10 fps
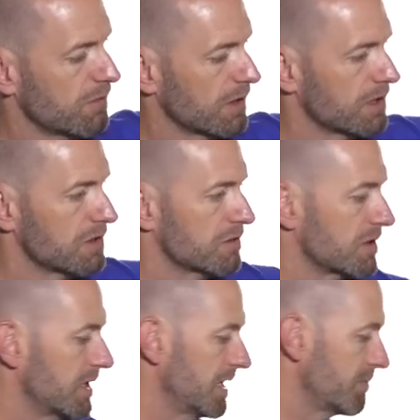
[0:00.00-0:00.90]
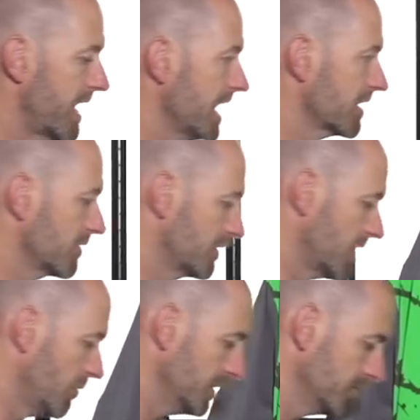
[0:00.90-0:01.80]
Quick clean back on
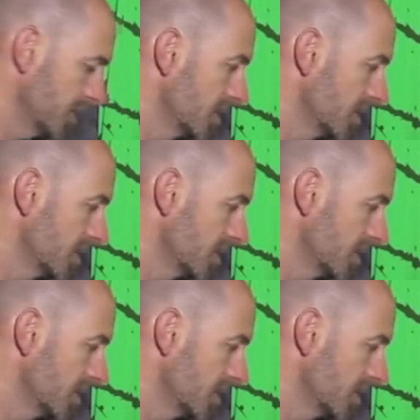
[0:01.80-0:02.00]
that one.